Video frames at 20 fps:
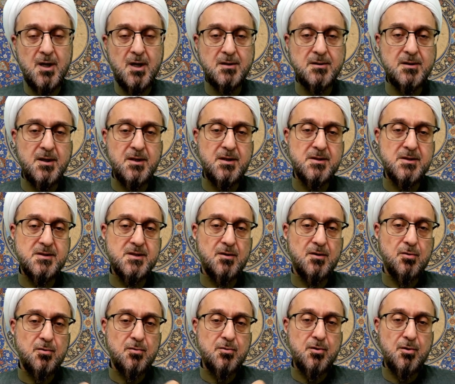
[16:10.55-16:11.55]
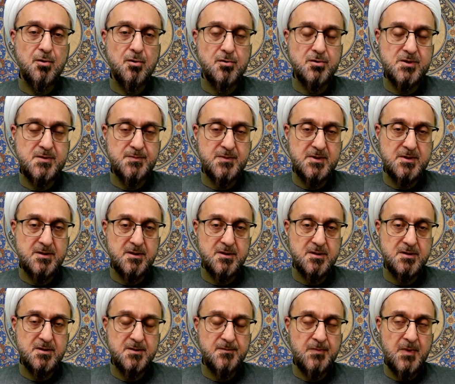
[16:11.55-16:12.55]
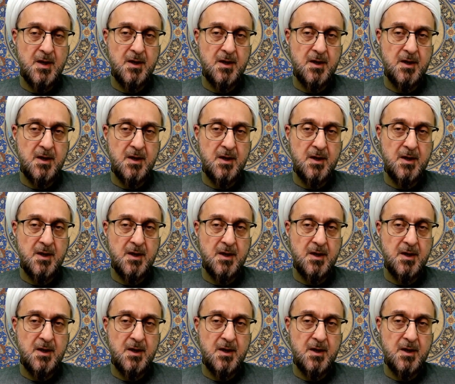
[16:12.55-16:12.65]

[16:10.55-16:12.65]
under his own auspices.